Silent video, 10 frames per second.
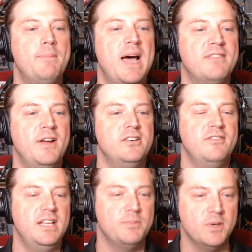by Pathfinder
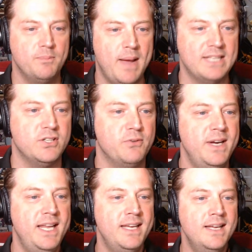developer Patrick
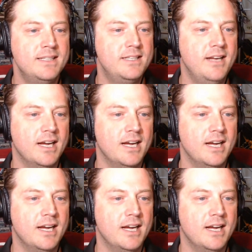Renie to